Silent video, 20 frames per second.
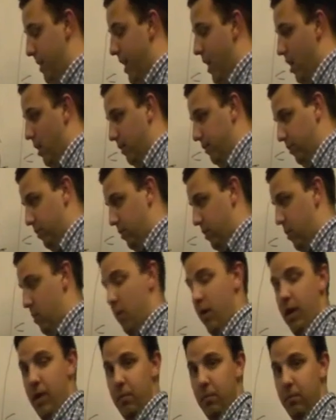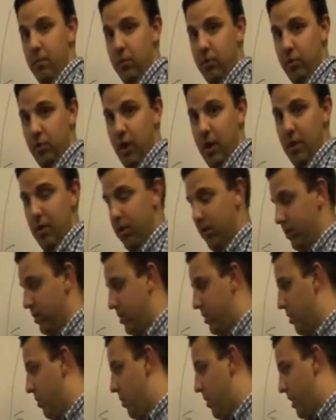but I also don't want to scrape or
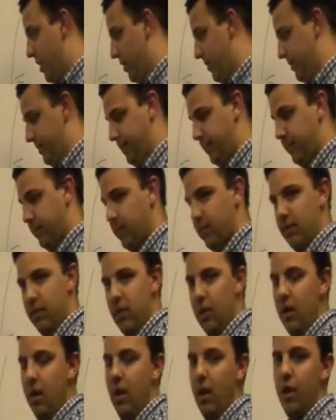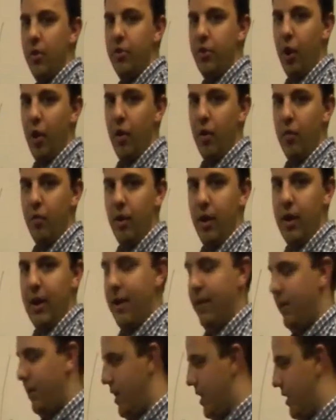don't want to turn and run
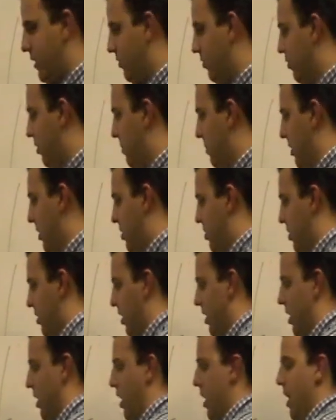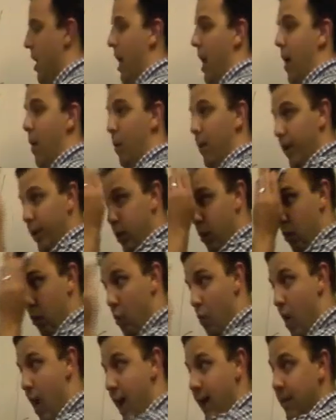down the line of scrimmage. I want to go
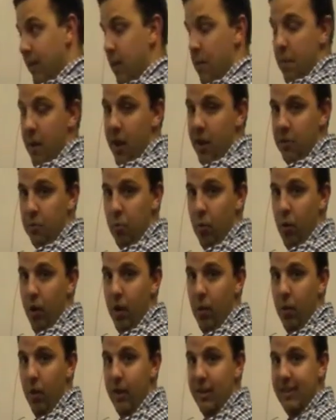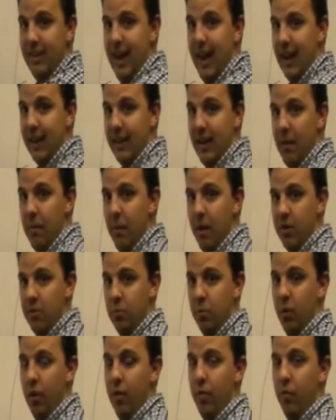right at the mesh point. I want to attack that mesh
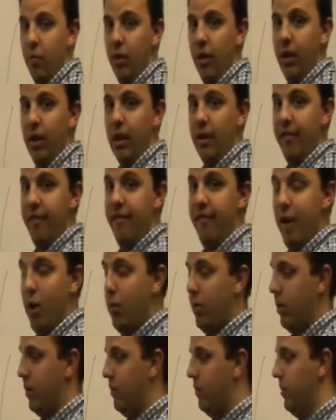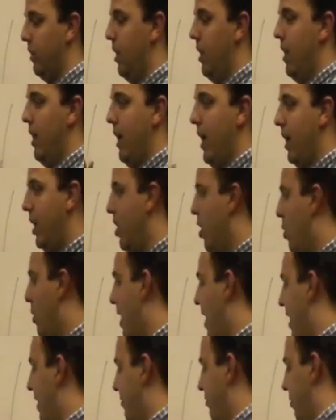point and really get focused and go
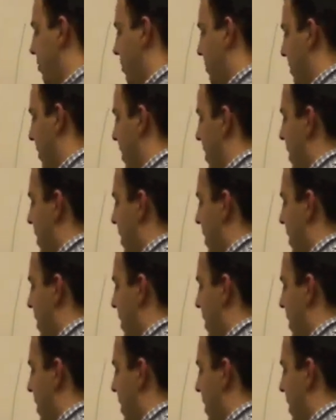after him.